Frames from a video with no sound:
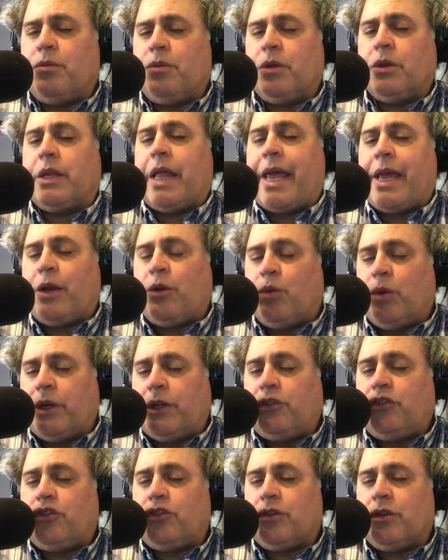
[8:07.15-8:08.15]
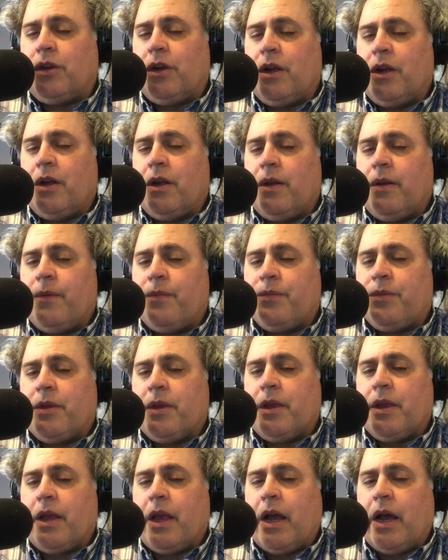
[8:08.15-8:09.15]
language,
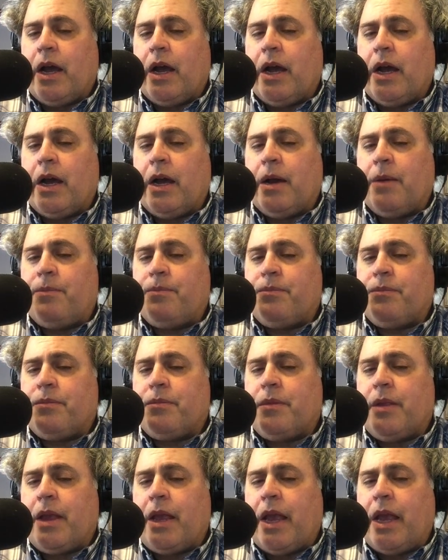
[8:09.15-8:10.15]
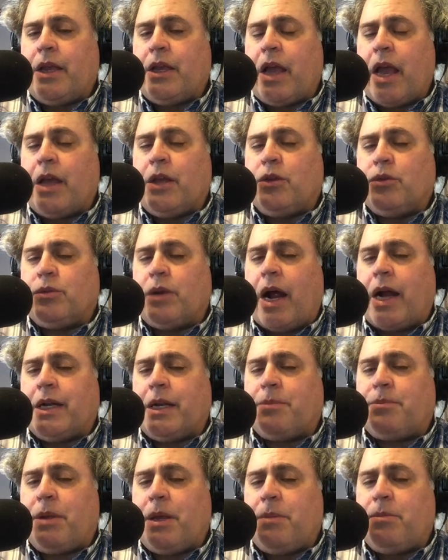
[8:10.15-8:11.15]
a
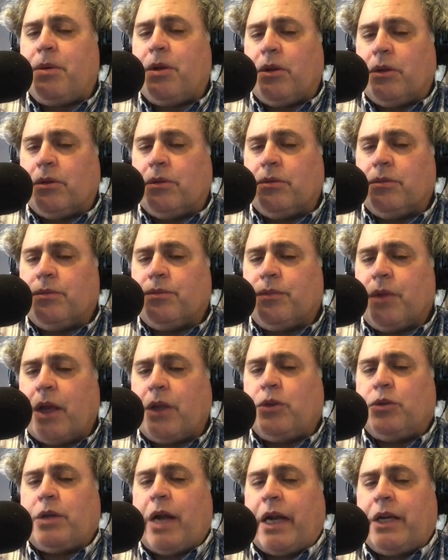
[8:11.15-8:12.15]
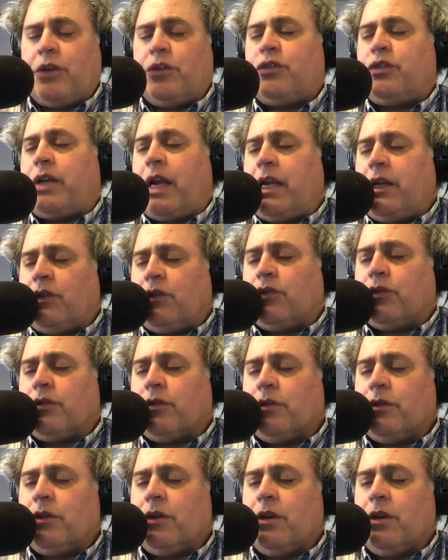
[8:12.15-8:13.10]
united people, a United States.